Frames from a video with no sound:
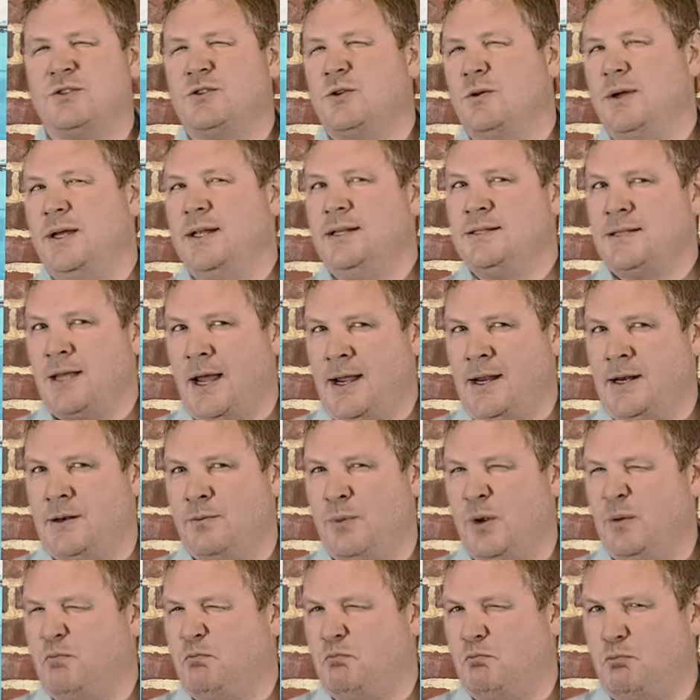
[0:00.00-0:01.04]
So it tightened,
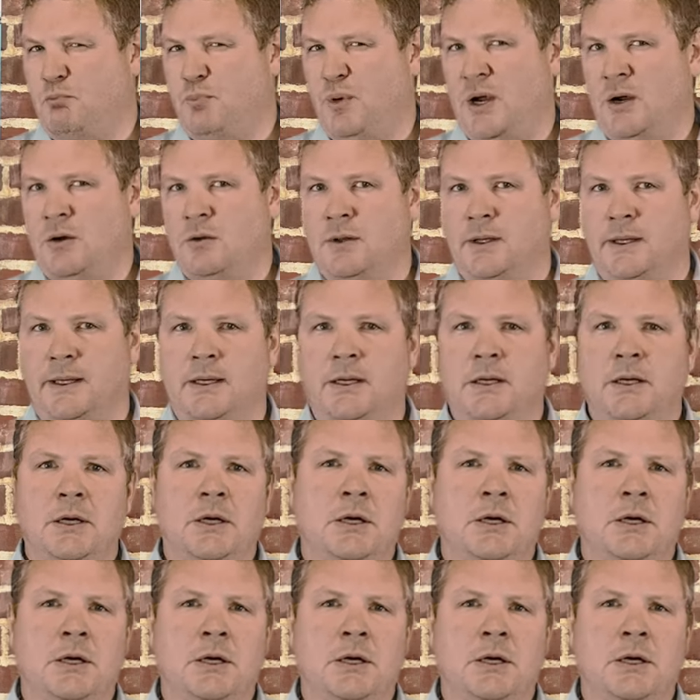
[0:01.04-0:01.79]
but barely.